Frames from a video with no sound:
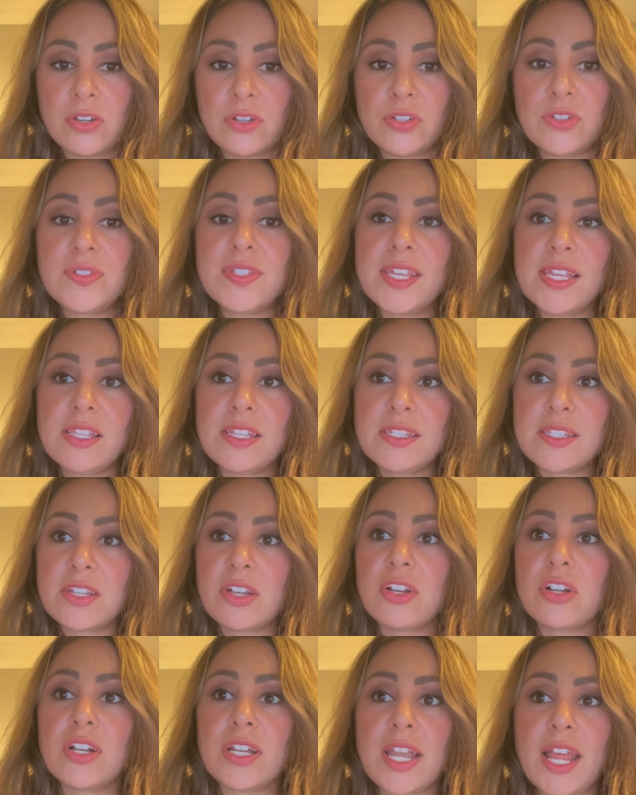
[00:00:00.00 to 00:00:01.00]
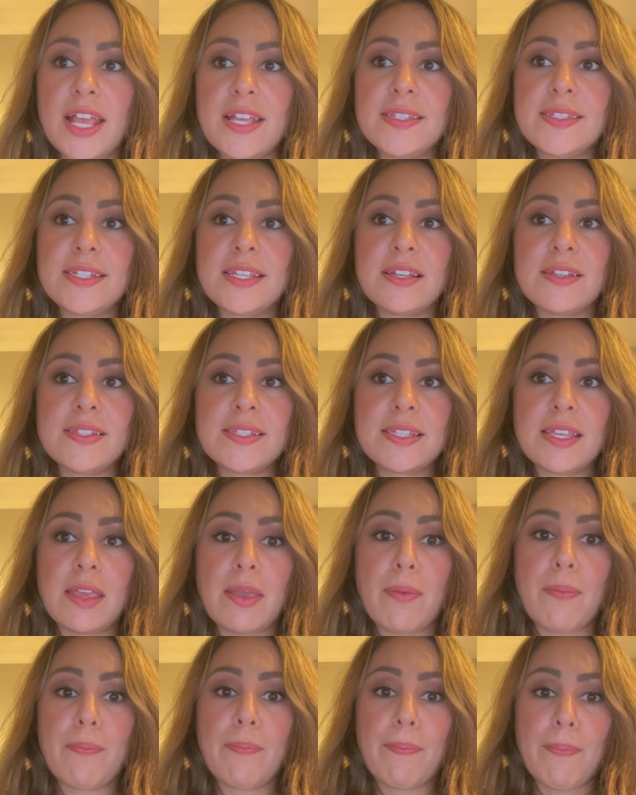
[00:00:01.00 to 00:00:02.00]
New Zealand's current
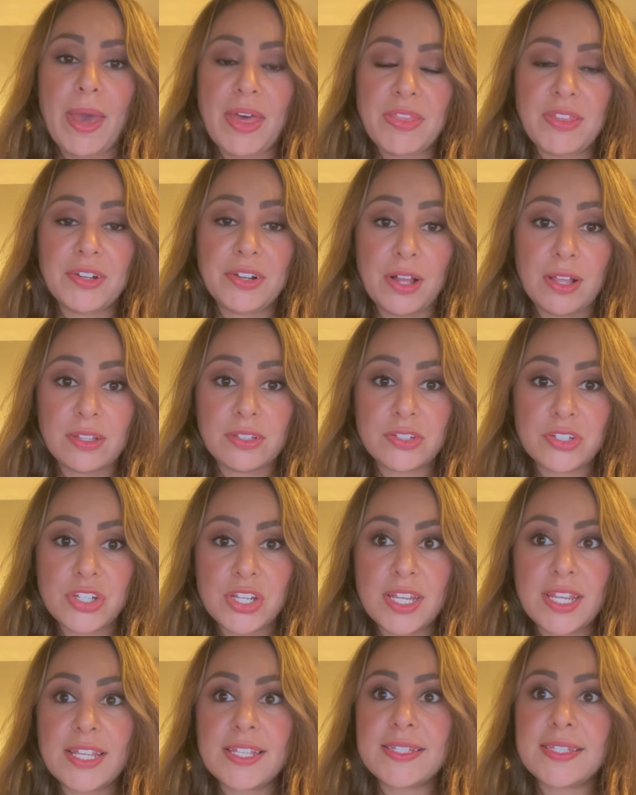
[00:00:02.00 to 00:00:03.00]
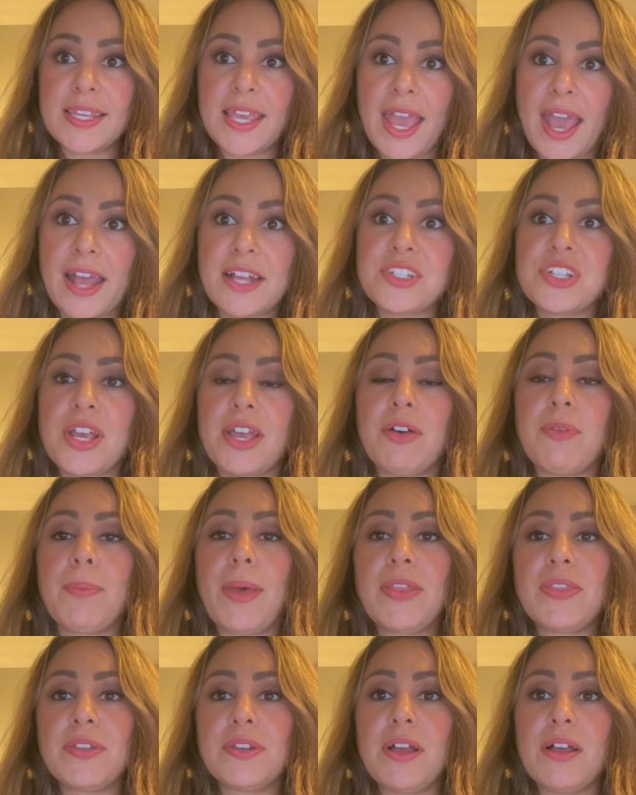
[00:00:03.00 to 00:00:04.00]
SDLC methodology is the Agile
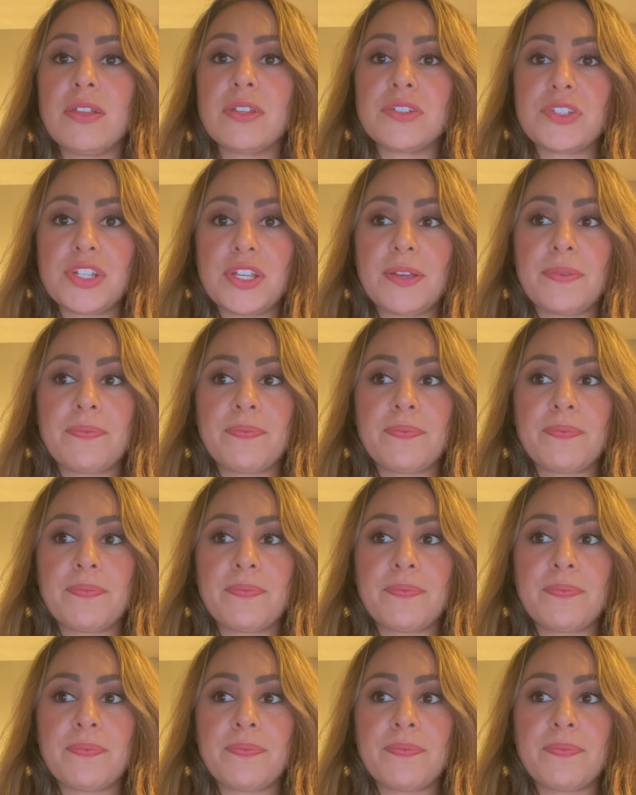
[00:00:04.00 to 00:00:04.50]
methodology.